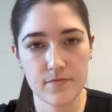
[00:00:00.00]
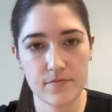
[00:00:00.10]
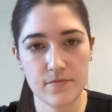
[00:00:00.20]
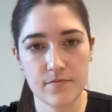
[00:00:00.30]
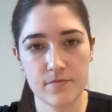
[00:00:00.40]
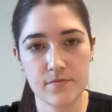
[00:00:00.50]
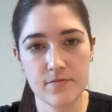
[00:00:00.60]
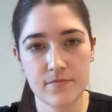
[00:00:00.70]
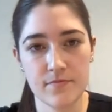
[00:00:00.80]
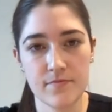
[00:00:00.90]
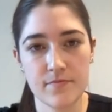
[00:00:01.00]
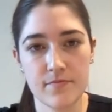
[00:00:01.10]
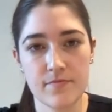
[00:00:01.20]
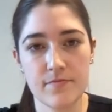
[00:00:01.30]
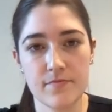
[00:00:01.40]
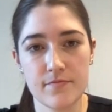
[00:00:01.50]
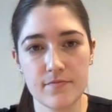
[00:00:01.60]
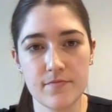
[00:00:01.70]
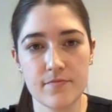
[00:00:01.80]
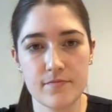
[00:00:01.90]

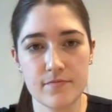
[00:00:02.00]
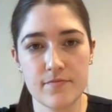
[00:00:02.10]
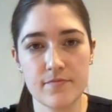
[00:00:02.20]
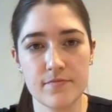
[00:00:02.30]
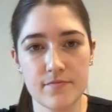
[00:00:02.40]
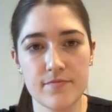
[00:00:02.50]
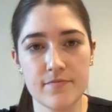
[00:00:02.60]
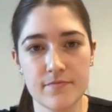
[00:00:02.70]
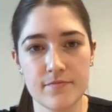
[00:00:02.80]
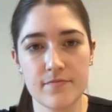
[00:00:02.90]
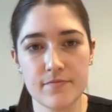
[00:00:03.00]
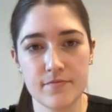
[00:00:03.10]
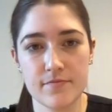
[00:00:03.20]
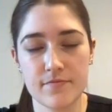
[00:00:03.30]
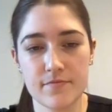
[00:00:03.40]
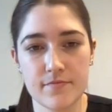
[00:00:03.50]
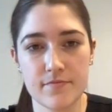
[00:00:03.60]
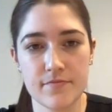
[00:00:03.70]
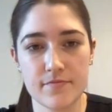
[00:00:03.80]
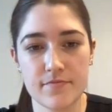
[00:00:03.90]

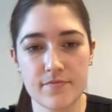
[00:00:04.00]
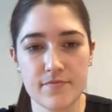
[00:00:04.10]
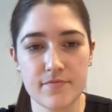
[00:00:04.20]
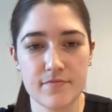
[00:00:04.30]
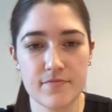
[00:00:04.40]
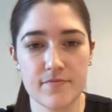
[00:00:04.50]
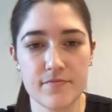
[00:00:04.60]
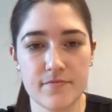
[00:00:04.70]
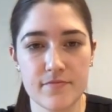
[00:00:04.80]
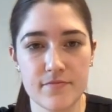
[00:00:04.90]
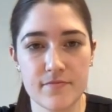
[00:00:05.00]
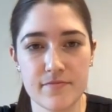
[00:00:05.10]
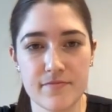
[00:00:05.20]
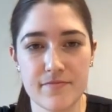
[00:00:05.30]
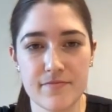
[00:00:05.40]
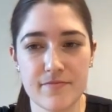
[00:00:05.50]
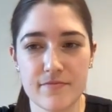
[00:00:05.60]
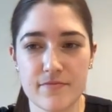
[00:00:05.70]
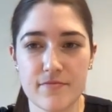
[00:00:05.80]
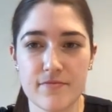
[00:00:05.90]

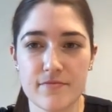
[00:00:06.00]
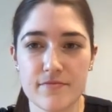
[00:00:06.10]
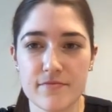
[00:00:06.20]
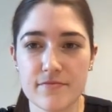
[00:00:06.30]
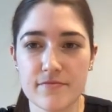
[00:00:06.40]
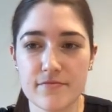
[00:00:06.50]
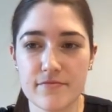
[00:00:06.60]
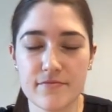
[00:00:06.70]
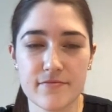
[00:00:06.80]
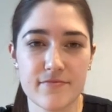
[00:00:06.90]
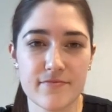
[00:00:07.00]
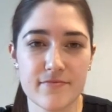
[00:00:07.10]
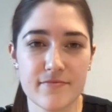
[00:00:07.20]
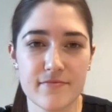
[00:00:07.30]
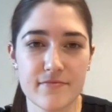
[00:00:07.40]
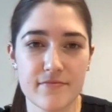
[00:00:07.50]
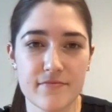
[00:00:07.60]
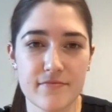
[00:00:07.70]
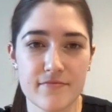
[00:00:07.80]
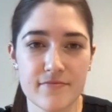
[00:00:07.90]
This person isn't speaking.